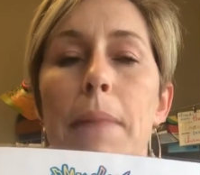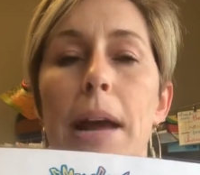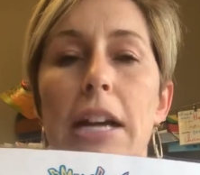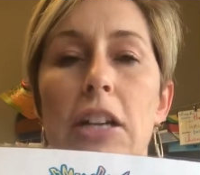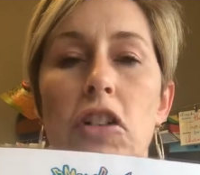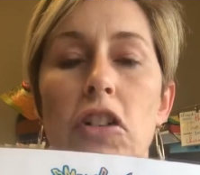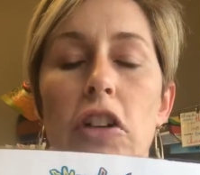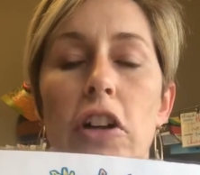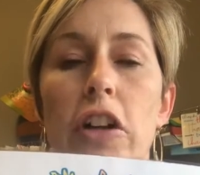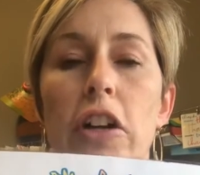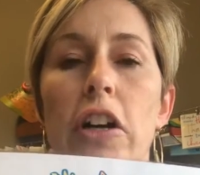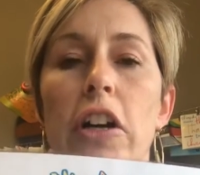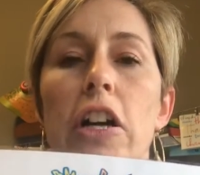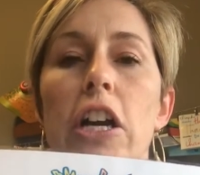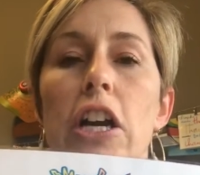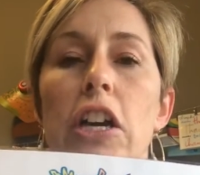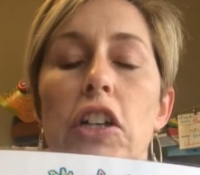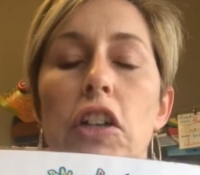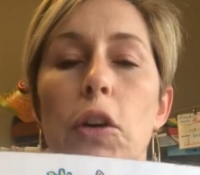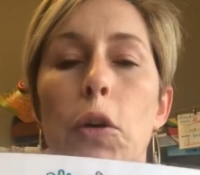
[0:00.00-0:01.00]
Make
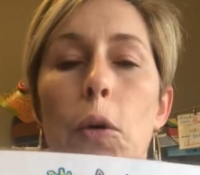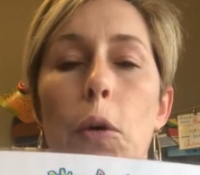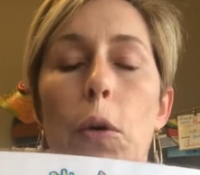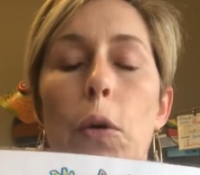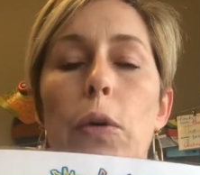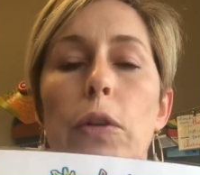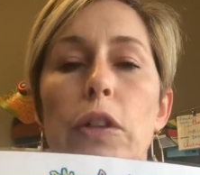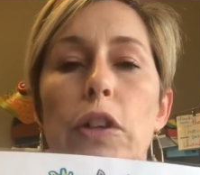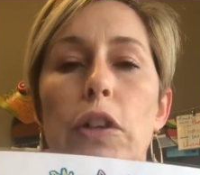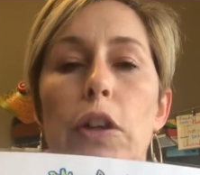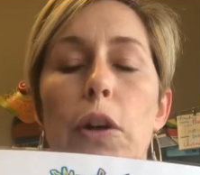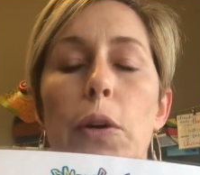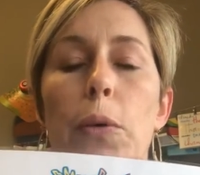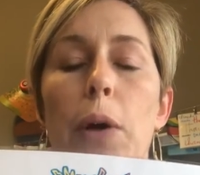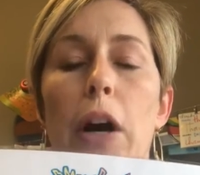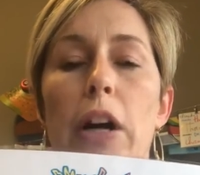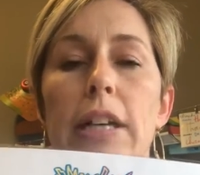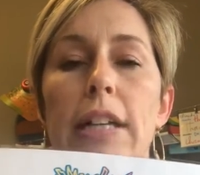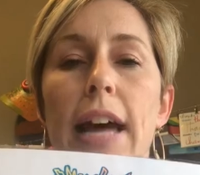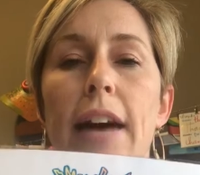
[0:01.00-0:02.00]
sure you
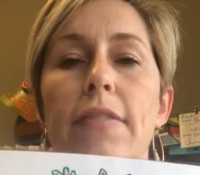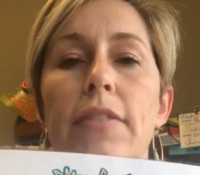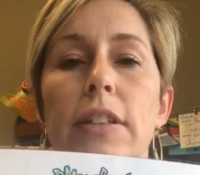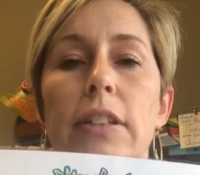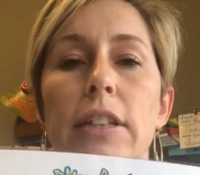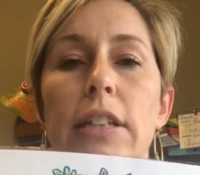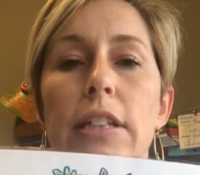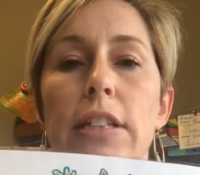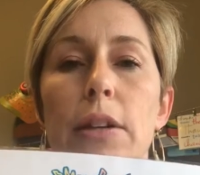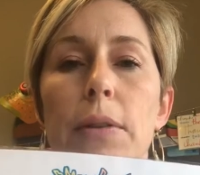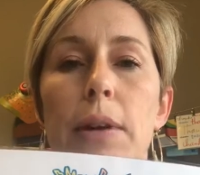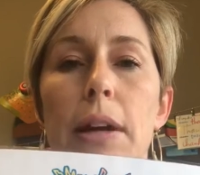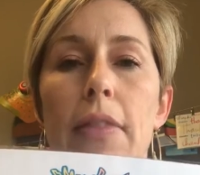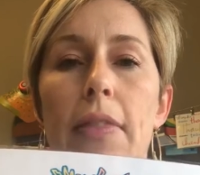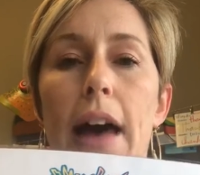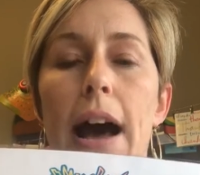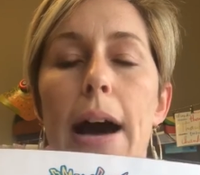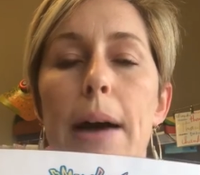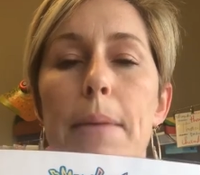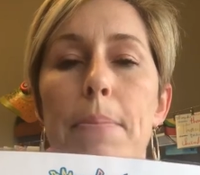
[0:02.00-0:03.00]
are definitely
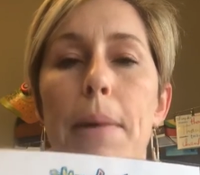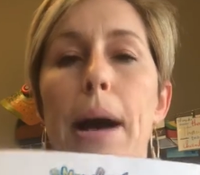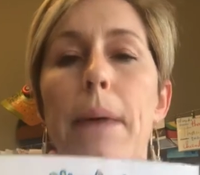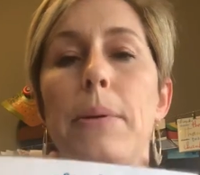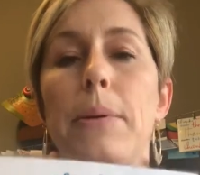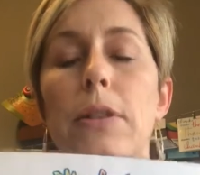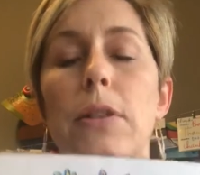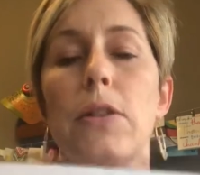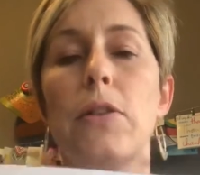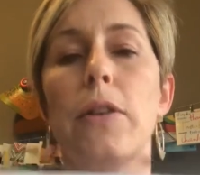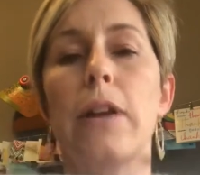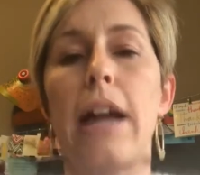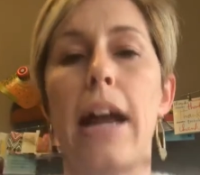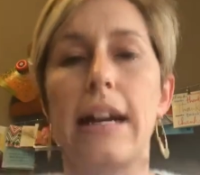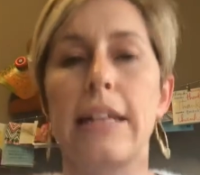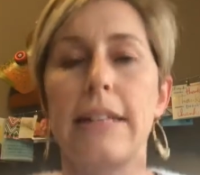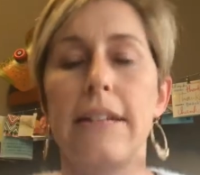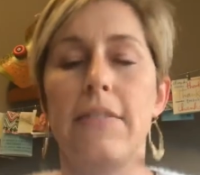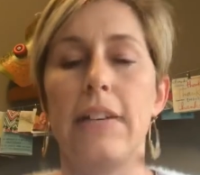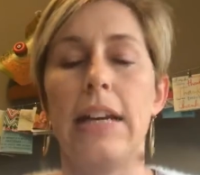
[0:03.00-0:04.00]
doing that Bible story
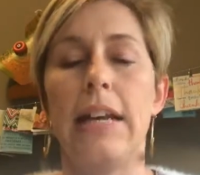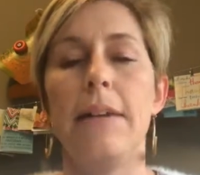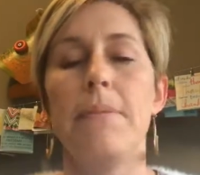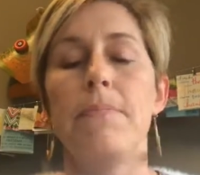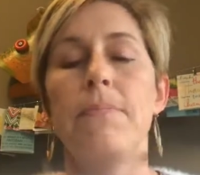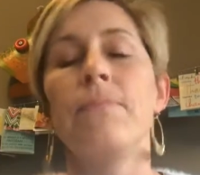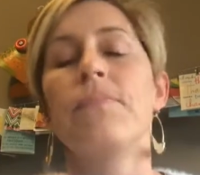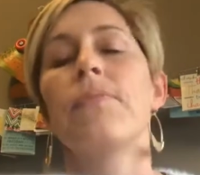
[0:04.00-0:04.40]
activity.